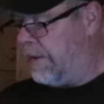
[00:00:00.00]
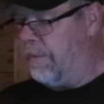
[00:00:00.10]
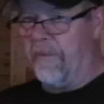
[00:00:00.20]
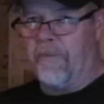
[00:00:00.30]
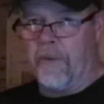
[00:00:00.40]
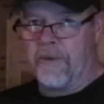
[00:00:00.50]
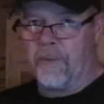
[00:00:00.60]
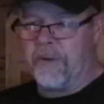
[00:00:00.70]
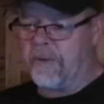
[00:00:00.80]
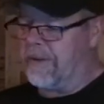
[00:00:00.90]
come on folks,
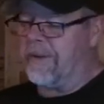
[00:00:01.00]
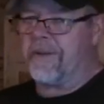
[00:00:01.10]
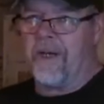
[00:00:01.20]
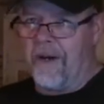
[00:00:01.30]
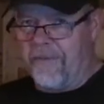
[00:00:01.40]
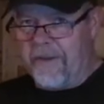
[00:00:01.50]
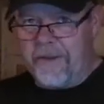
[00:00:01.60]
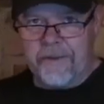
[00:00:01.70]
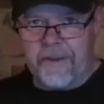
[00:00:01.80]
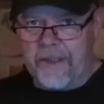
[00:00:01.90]
we drink this coffee
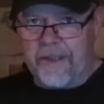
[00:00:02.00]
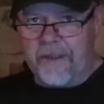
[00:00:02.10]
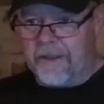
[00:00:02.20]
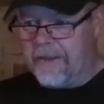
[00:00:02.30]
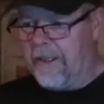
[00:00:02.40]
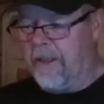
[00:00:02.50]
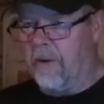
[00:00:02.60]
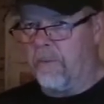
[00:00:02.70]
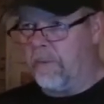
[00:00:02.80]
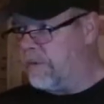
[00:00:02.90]
day in and day
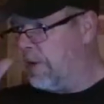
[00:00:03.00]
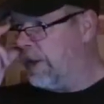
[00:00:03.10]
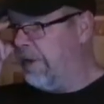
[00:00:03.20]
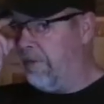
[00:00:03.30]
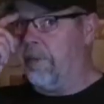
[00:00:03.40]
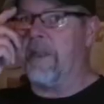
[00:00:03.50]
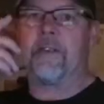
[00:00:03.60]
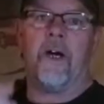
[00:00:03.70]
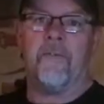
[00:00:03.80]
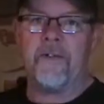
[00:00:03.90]
out. We drink everybody's
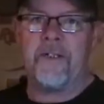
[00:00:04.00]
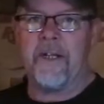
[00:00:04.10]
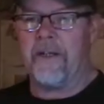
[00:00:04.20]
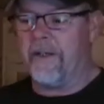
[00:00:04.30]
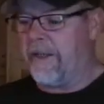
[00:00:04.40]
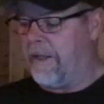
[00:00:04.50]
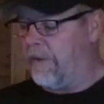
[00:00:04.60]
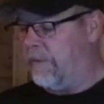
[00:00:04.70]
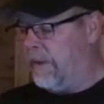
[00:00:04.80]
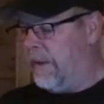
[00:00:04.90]
coffee day in and day
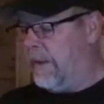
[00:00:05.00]
out.